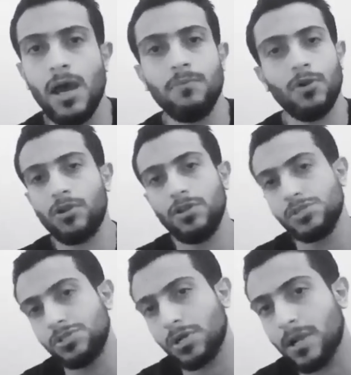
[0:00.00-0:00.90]
I'm not going
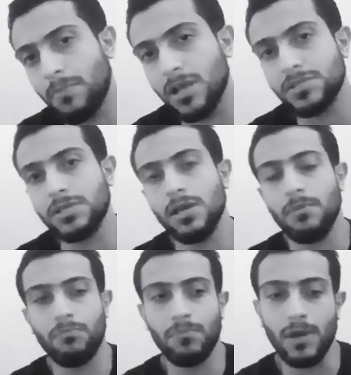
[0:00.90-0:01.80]
to talk about
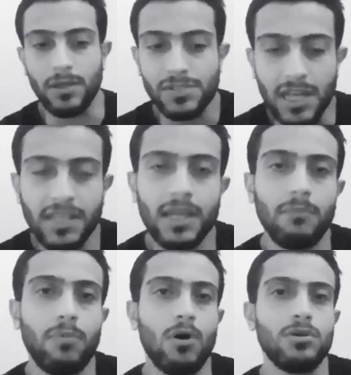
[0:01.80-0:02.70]
uh, uh,
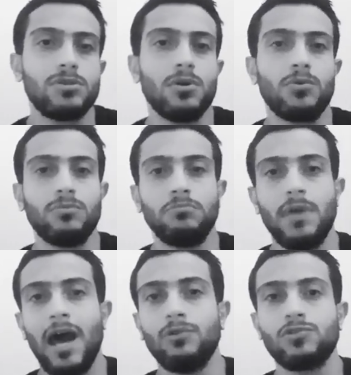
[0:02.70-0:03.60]
technical points or
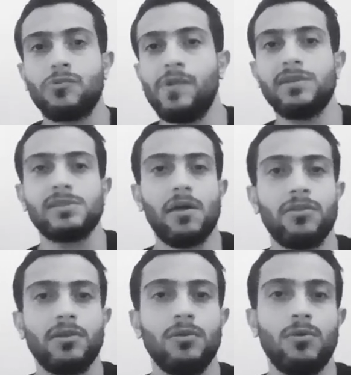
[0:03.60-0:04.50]
how to create
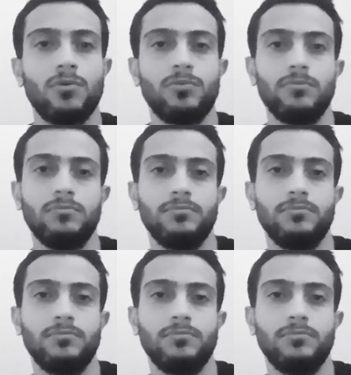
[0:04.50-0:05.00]
something or